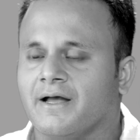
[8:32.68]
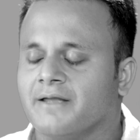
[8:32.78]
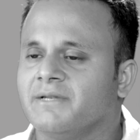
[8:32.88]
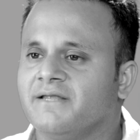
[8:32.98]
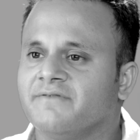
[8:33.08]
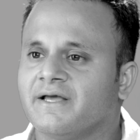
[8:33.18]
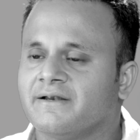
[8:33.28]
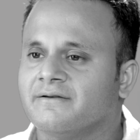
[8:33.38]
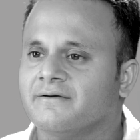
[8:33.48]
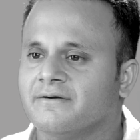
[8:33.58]
I believe
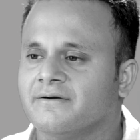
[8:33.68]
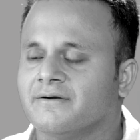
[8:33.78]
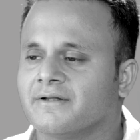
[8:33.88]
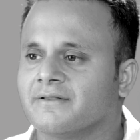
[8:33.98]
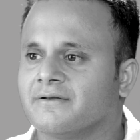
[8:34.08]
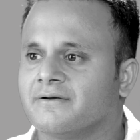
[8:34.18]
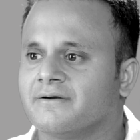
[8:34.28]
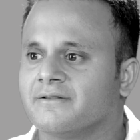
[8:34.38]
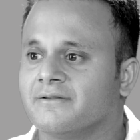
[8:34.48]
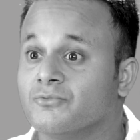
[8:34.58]
that
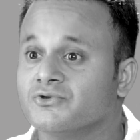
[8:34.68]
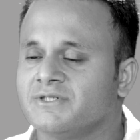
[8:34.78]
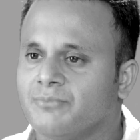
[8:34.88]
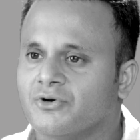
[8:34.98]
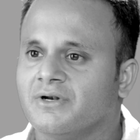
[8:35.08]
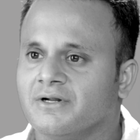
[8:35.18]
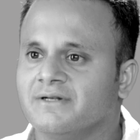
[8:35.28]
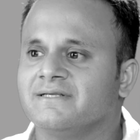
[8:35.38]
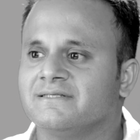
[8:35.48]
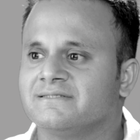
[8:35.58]
the most important
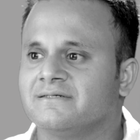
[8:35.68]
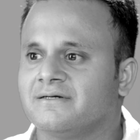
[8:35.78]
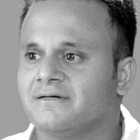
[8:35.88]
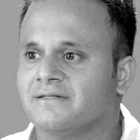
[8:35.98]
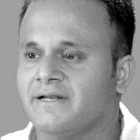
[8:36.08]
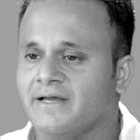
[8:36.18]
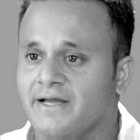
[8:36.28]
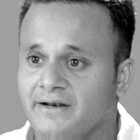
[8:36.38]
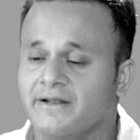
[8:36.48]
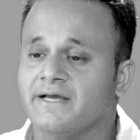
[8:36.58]
learnings that I
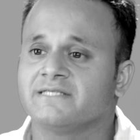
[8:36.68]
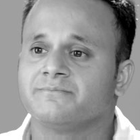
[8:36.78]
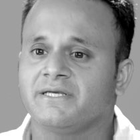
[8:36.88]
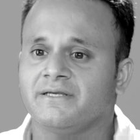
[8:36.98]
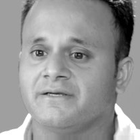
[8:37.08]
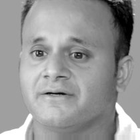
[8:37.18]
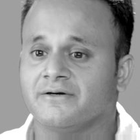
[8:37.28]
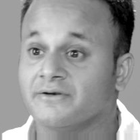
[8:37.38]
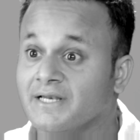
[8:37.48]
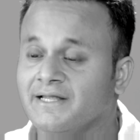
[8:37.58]
had at
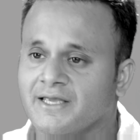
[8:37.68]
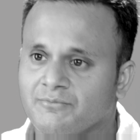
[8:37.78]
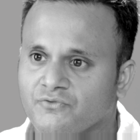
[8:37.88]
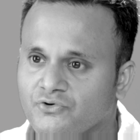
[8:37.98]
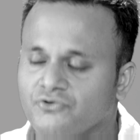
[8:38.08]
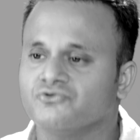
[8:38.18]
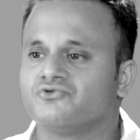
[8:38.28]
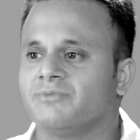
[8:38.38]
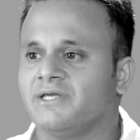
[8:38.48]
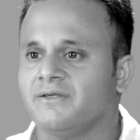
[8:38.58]
ISB really came of good use
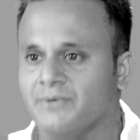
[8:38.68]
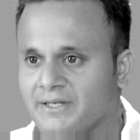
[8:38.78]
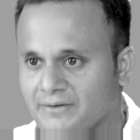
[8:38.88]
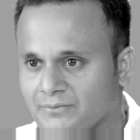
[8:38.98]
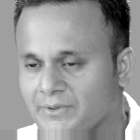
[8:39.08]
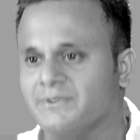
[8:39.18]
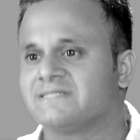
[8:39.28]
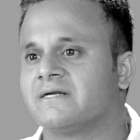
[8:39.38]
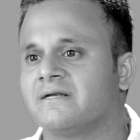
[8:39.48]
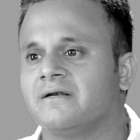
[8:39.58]
to me when we
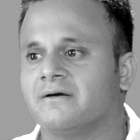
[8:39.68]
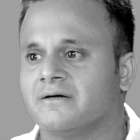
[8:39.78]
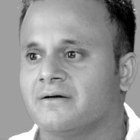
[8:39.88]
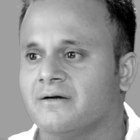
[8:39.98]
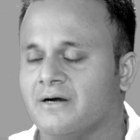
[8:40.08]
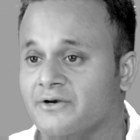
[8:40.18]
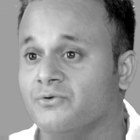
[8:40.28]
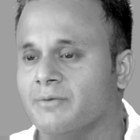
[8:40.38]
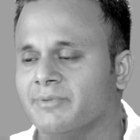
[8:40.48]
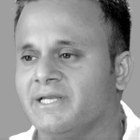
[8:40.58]
started our
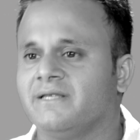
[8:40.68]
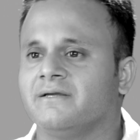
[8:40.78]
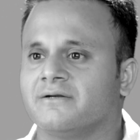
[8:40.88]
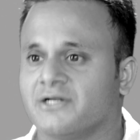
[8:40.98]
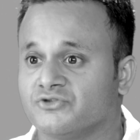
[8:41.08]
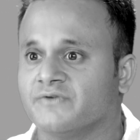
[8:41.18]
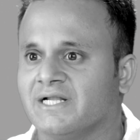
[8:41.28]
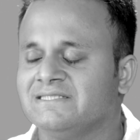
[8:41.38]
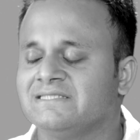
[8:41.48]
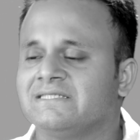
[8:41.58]
new company, Touch of
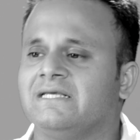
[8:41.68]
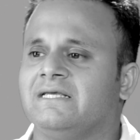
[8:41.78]
Glass.